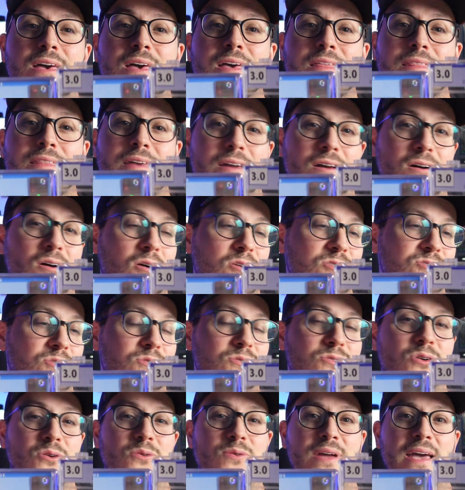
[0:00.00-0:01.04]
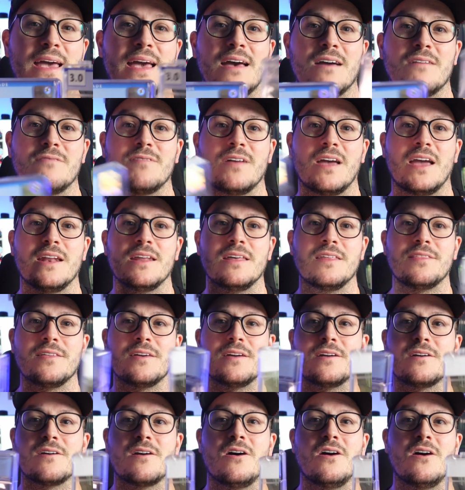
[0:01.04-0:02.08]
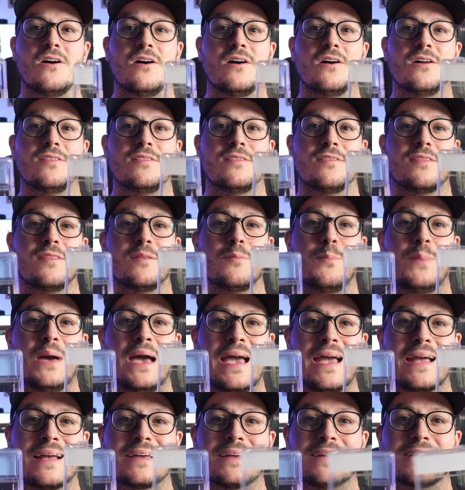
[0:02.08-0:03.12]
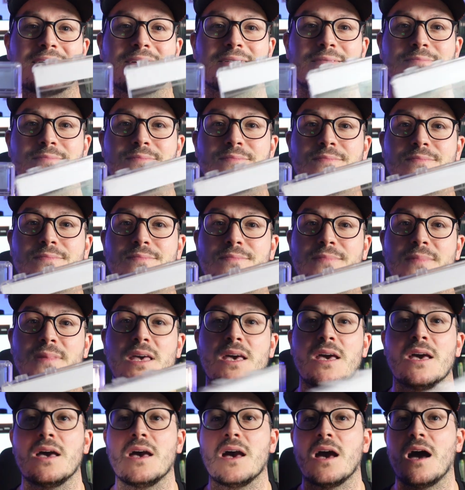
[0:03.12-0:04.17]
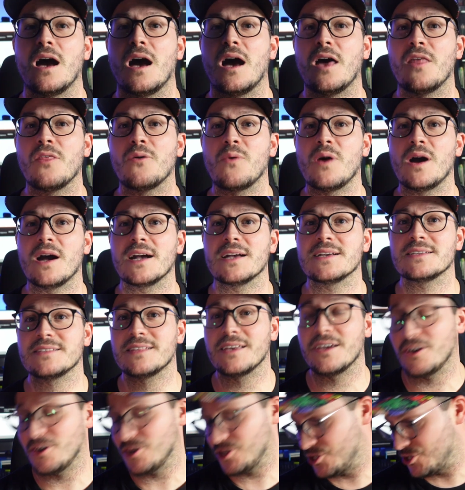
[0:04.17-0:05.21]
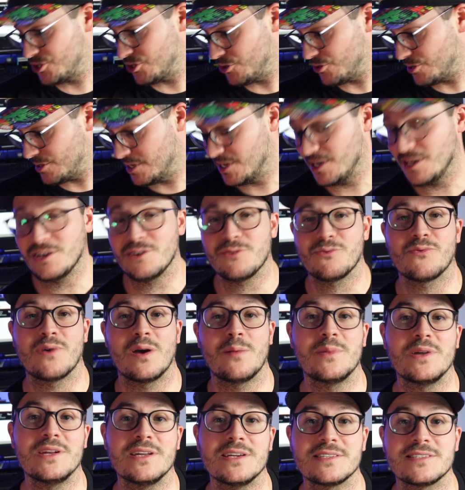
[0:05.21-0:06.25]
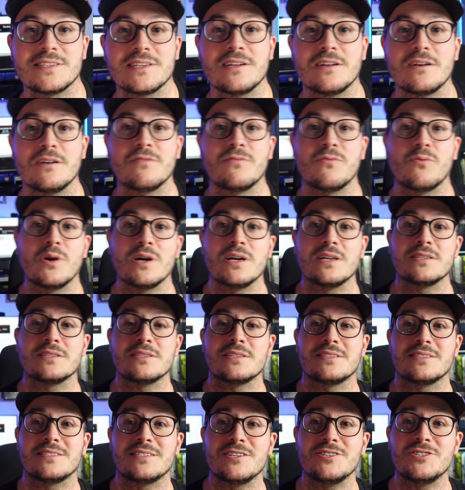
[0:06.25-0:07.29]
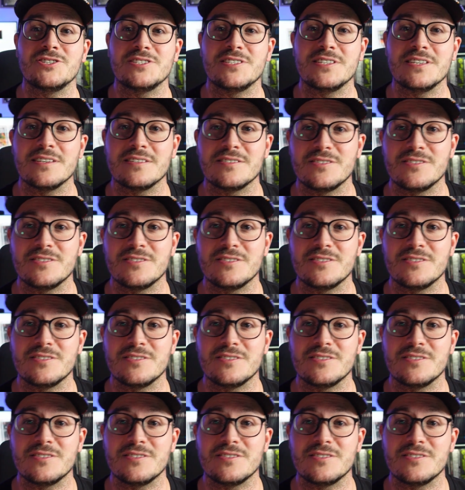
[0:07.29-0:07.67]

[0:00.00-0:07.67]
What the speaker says: They also don't have anything on the back. Otherwise, they're certainly reminiscent of what CGC is